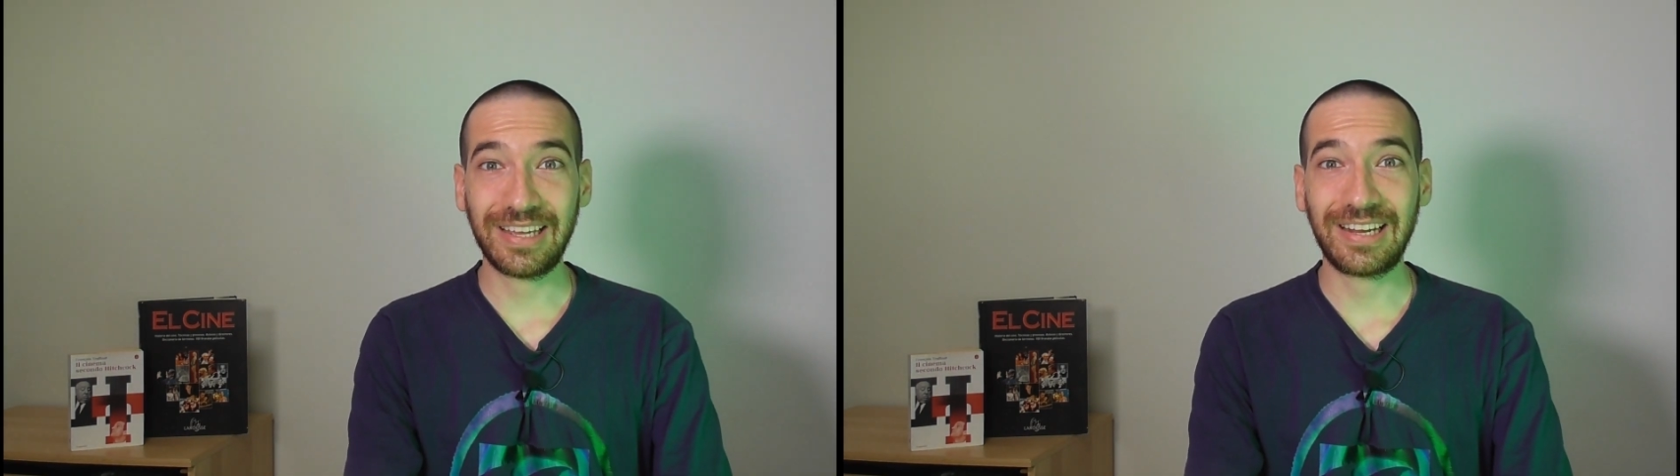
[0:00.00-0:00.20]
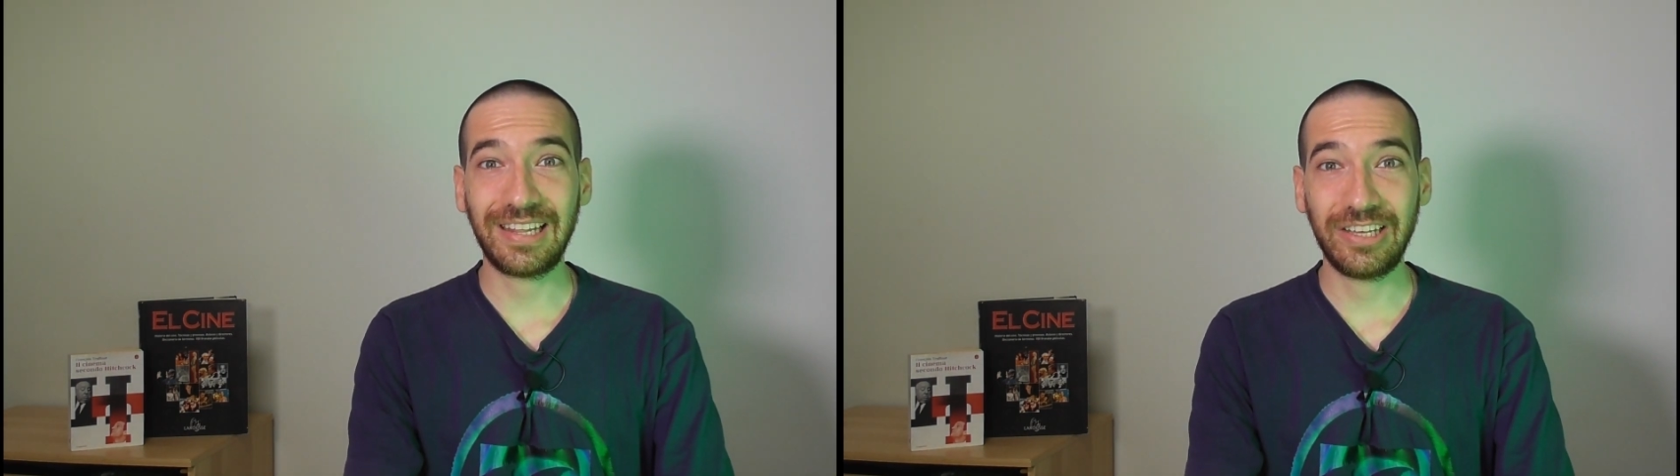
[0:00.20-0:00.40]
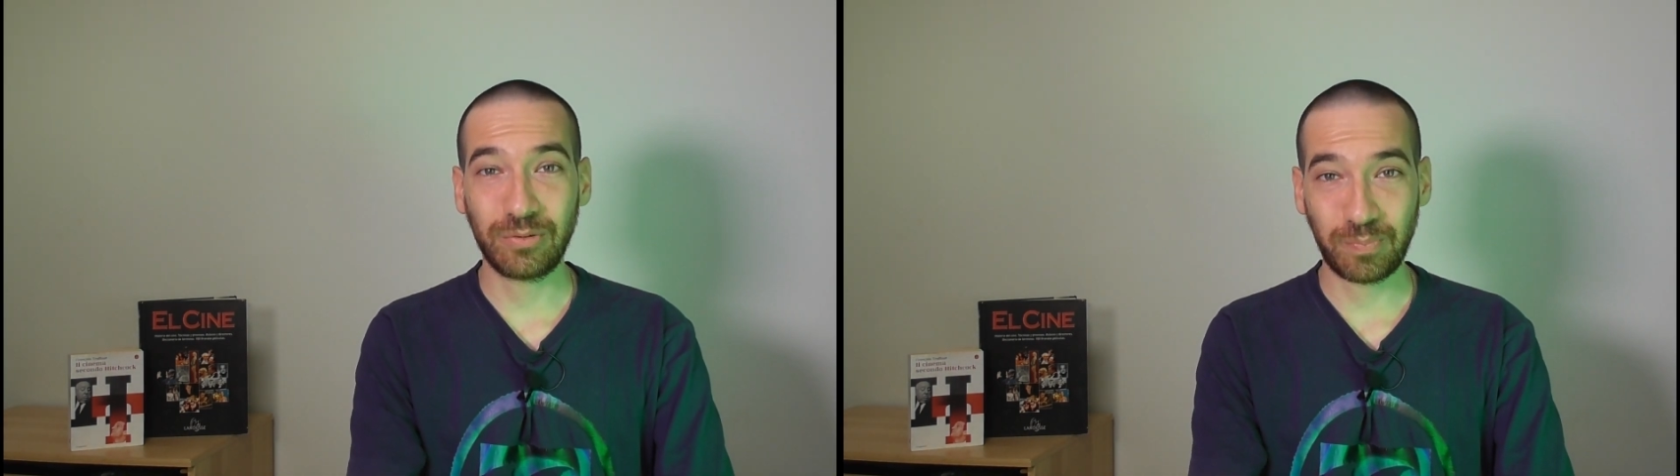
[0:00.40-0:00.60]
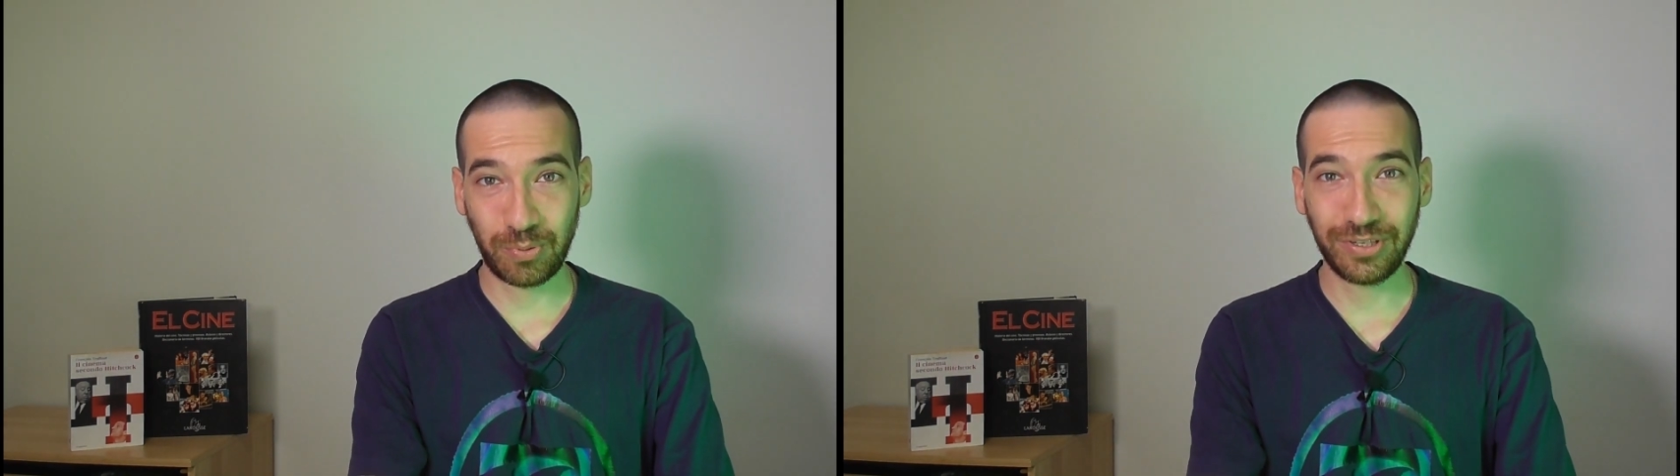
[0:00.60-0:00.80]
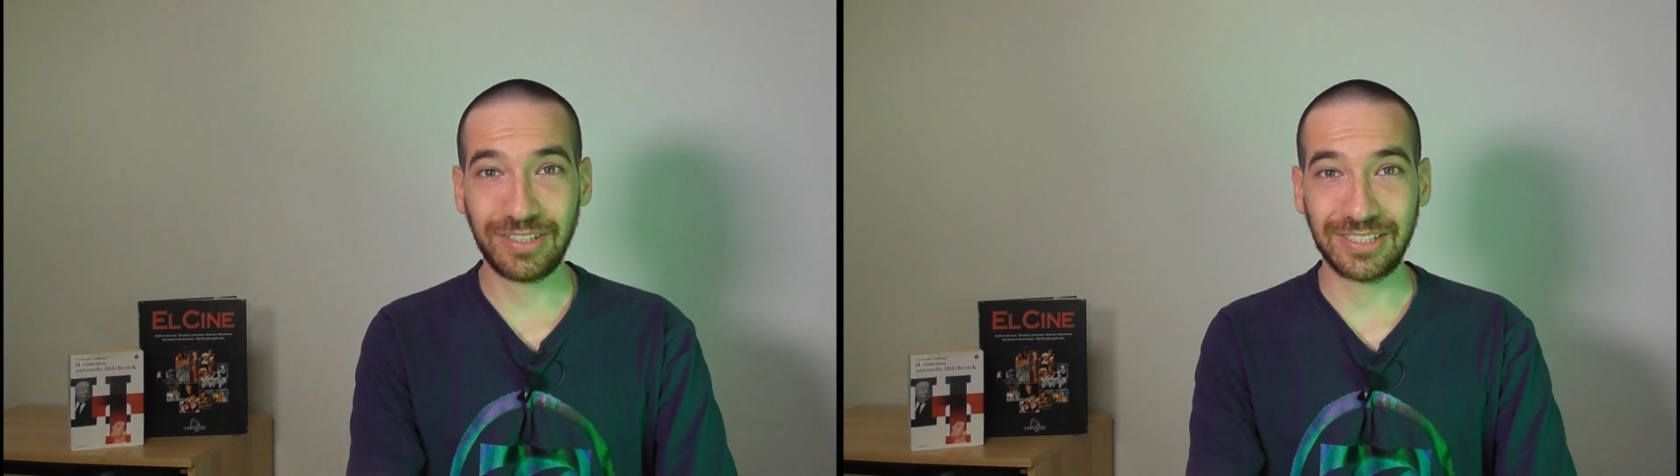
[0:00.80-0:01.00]
at a later
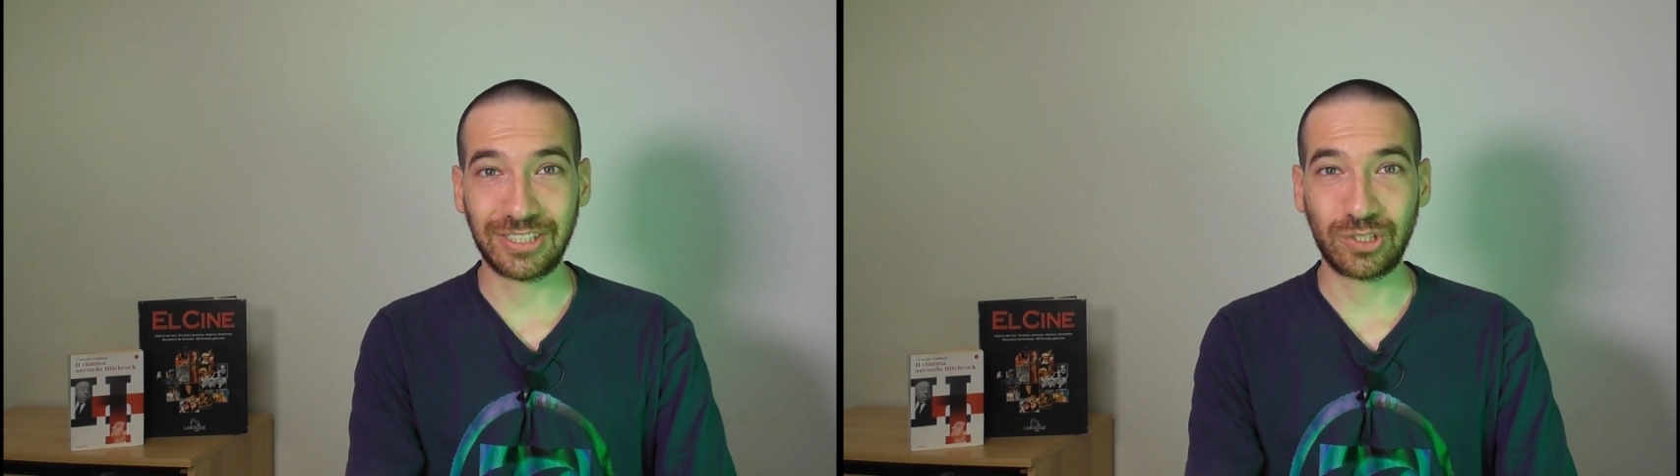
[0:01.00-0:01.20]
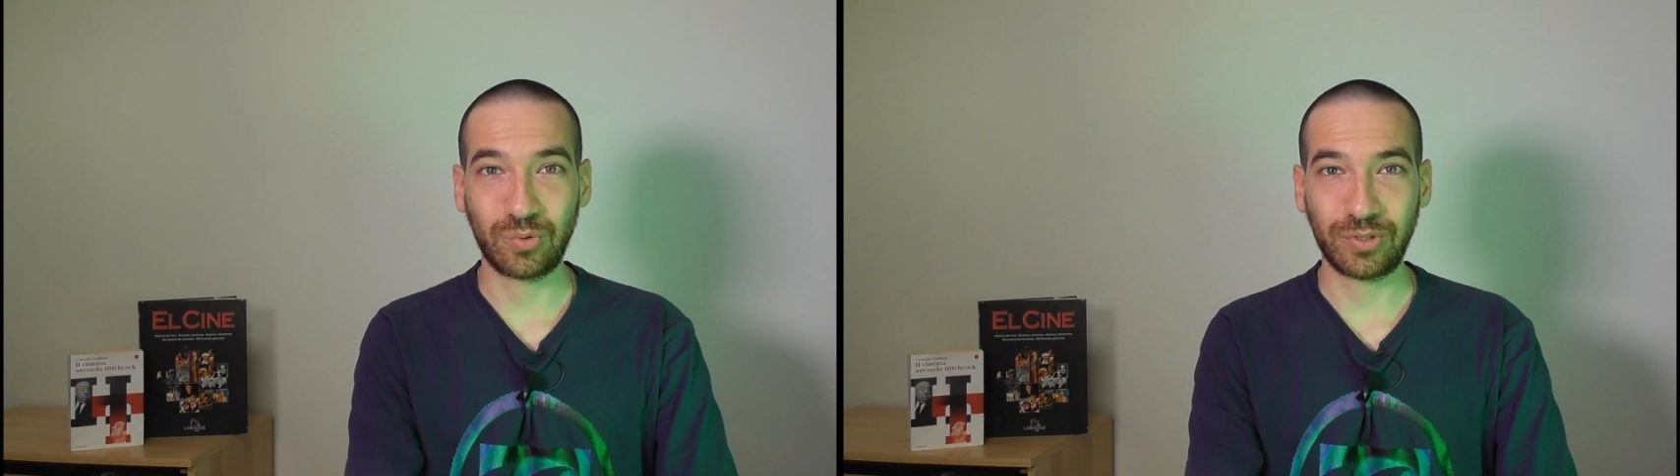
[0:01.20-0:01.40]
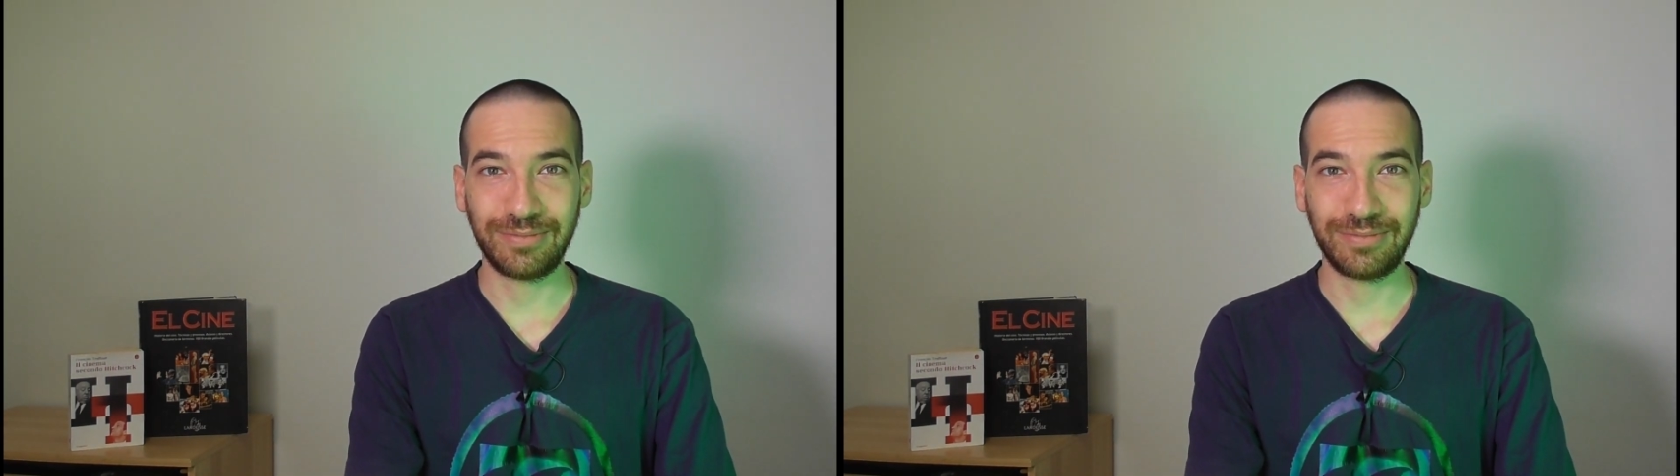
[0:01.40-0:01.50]
point in the story.